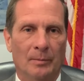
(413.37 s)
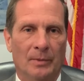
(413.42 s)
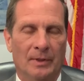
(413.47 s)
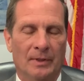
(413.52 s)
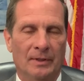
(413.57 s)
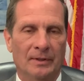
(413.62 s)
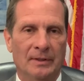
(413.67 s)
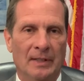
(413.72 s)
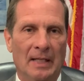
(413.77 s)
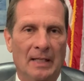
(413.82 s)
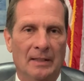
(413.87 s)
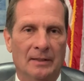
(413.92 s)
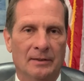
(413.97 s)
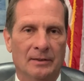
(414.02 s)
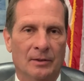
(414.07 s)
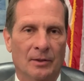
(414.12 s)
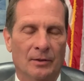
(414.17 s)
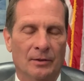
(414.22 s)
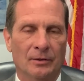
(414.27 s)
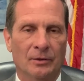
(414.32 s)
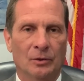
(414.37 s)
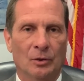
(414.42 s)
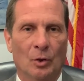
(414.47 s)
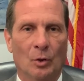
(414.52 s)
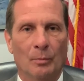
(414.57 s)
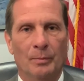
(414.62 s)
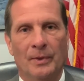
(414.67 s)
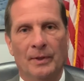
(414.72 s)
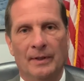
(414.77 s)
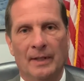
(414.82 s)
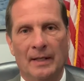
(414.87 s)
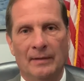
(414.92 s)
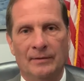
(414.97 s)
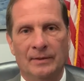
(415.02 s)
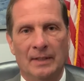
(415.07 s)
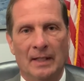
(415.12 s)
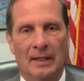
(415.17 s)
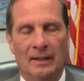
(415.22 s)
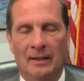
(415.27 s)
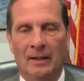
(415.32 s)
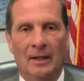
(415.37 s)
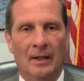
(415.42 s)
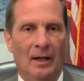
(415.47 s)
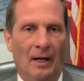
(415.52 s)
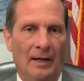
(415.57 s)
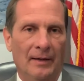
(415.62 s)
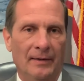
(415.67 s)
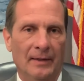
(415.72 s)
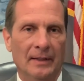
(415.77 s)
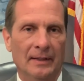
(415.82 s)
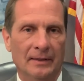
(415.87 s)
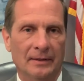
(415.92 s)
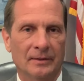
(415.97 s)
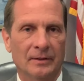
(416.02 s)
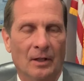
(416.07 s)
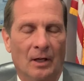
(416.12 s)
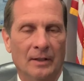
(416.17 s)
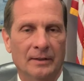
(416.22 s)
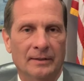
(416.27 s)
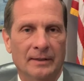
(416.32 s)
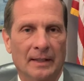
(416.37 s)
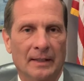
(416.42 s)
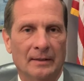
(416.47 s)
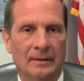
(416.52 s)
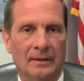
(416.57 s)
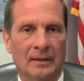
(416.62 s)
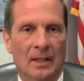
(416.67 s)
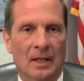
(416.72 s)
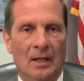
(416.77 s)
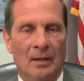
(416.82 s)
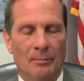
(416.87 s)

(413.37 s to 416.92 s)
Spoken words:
but to say it's to the scope that they've said, I think is nonsense.